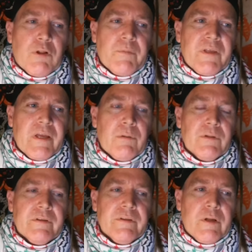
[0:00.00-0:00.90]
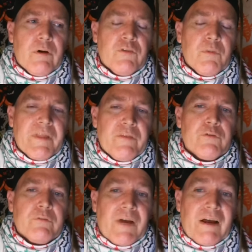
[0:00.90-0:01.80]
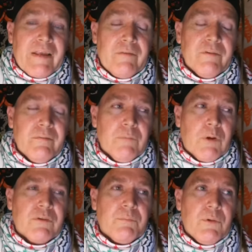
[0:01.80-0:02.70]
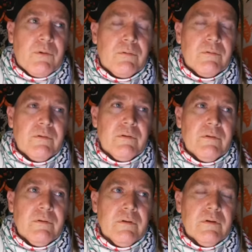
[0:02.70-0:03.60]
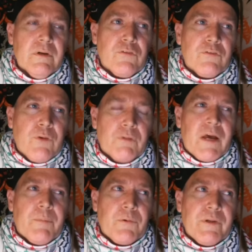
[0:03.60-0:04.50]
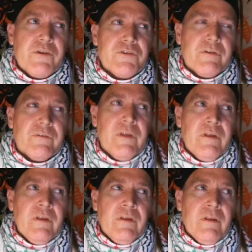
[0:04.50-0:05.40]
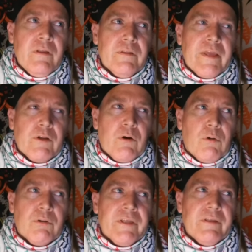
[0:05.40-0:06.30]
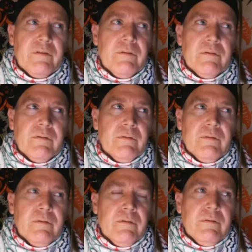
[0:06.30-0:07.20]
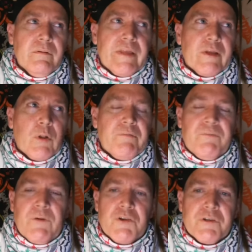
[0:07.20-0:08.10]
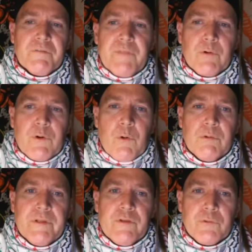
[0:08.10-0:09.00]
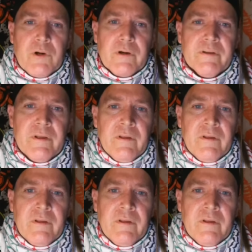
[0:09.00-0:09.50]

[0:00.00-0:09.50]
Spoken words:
only be able to, you know, assuming they've survived multiple assault operations, they could only function if they were totally drunk.